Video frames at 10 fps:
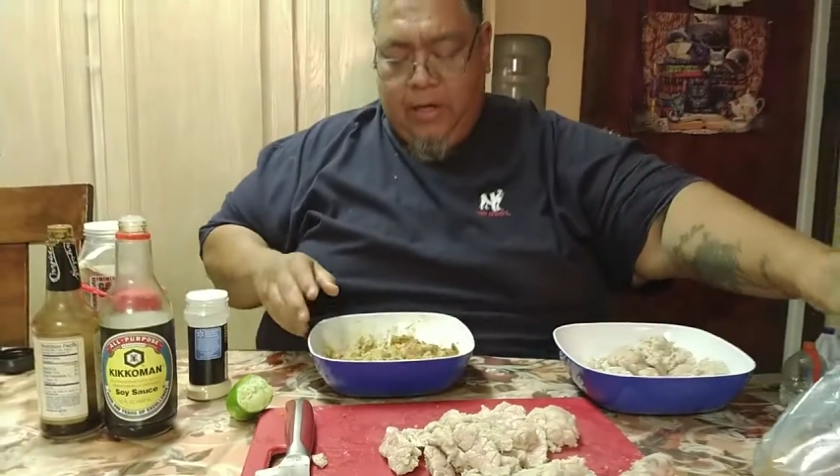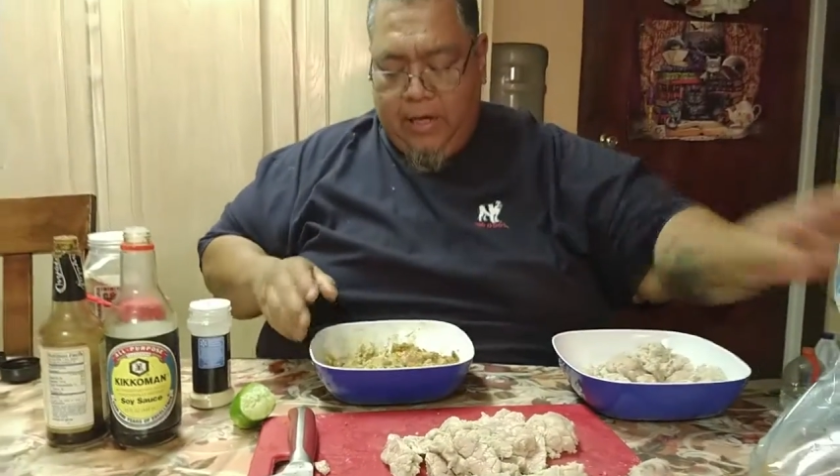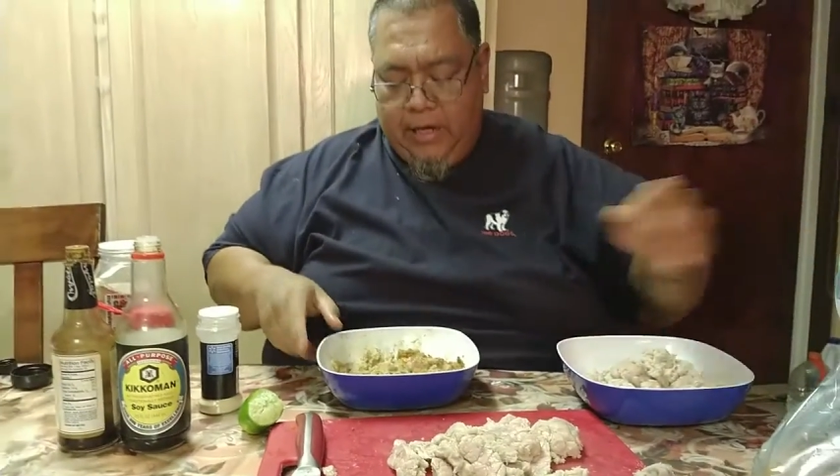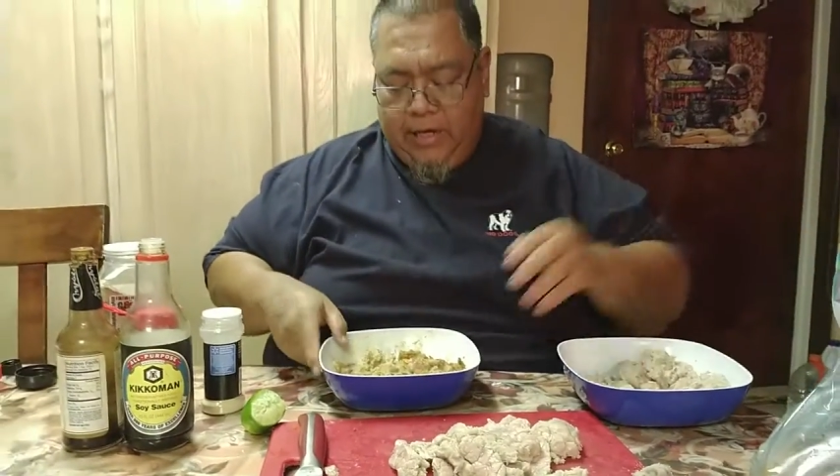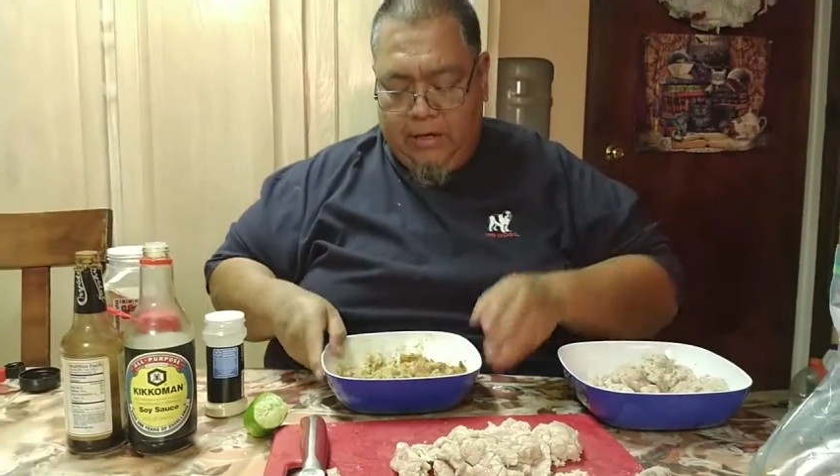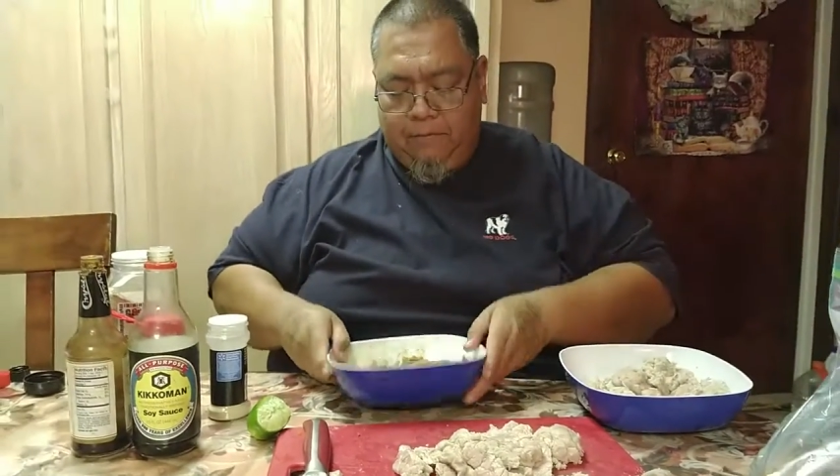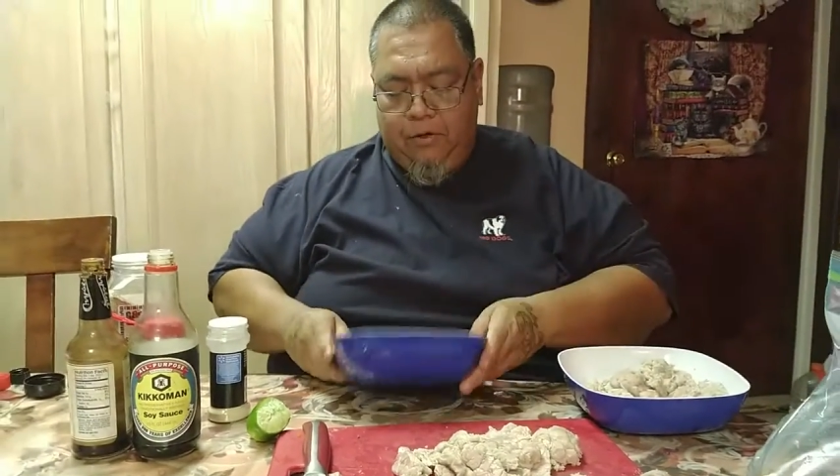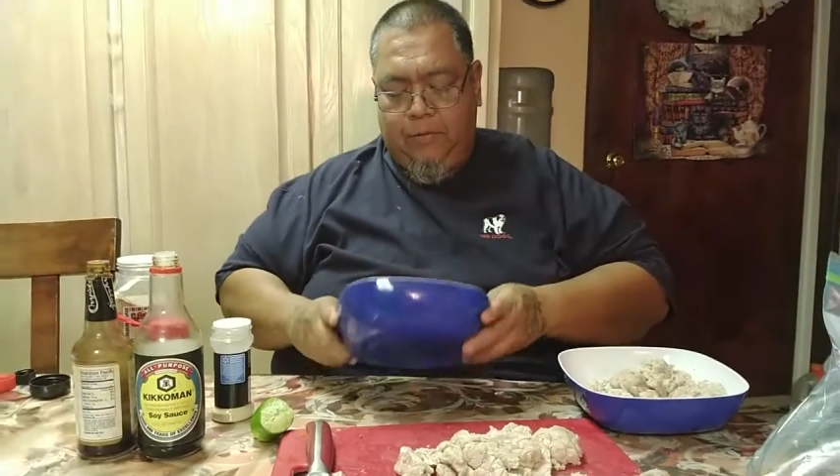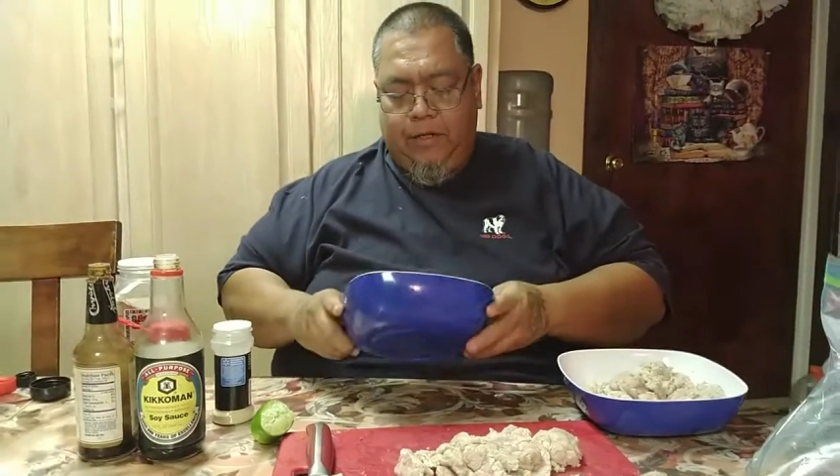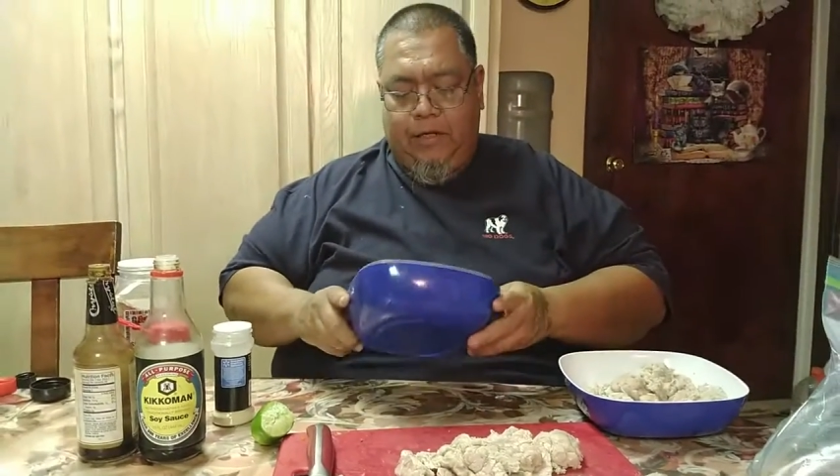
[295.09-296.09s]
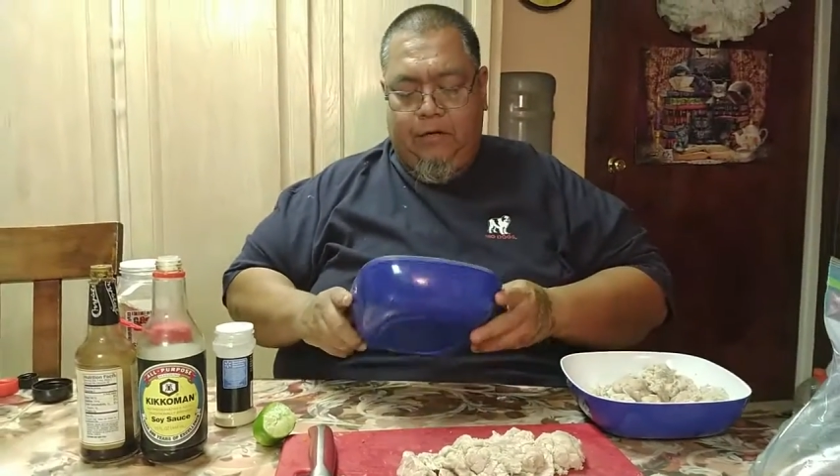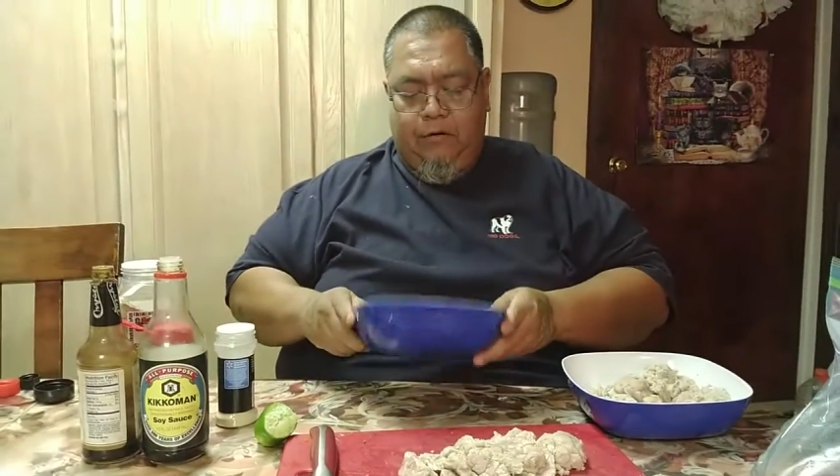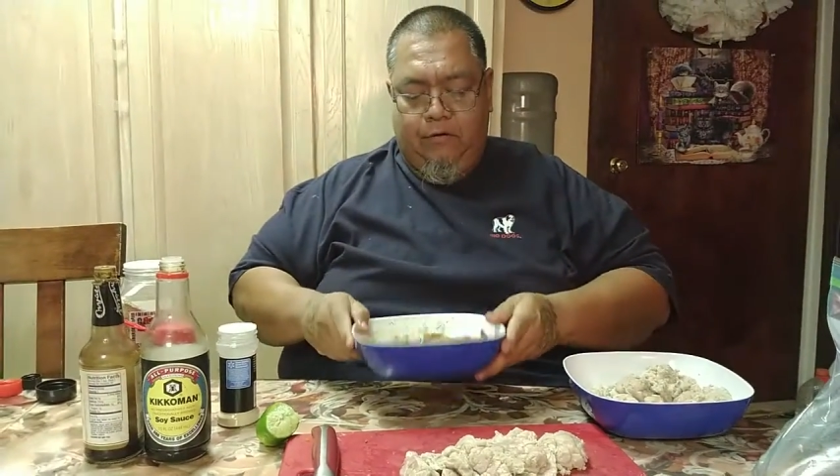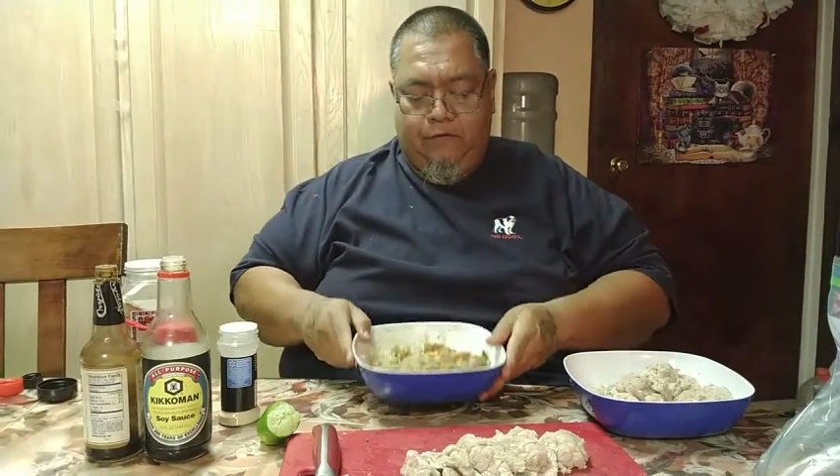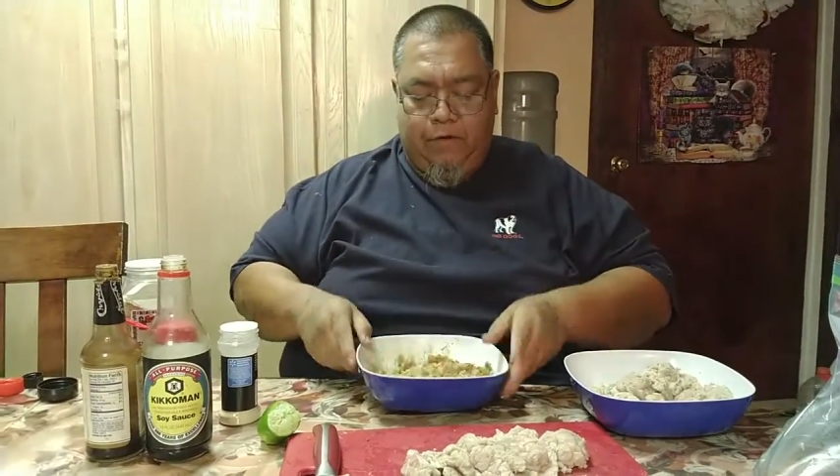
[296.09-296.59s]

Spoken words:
I put them in here,